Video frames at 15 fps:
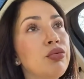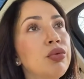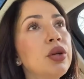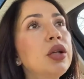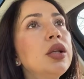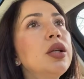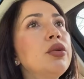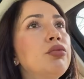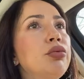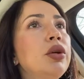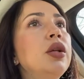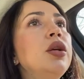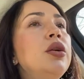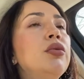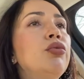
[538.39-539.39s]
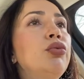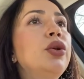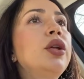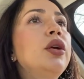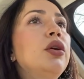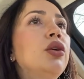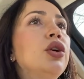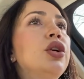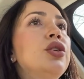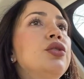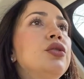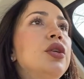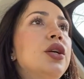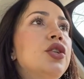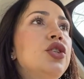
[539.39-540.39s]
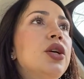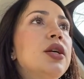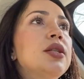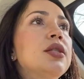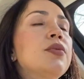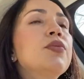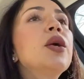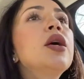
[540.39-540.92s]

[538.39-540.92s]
really hard to digest.